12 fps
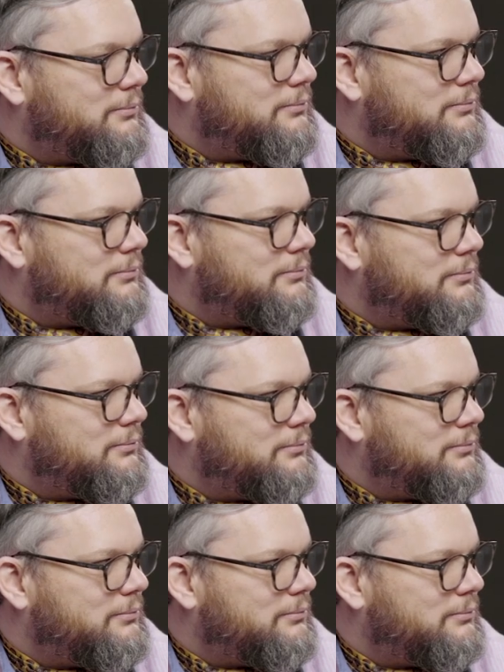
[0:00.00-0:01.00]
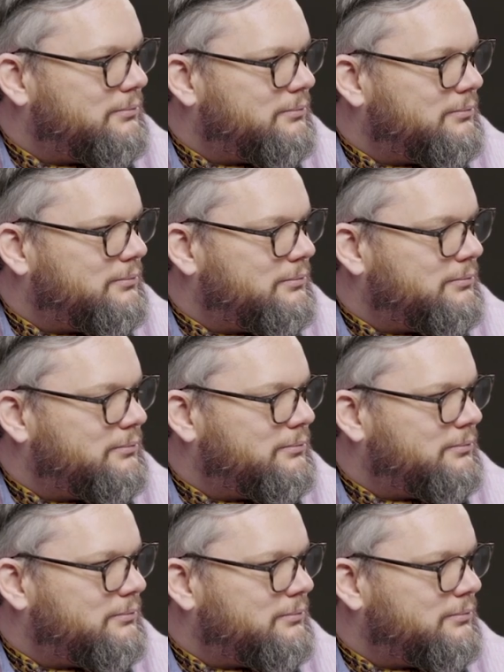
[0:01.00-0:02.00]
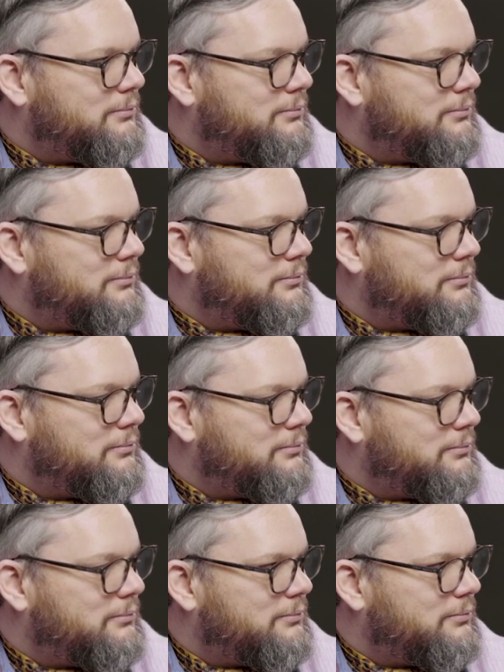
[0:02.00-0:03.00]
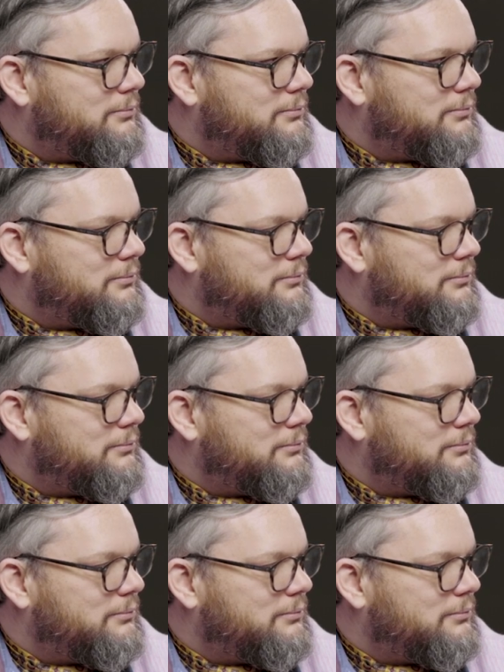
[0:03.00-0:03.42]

(not speaking)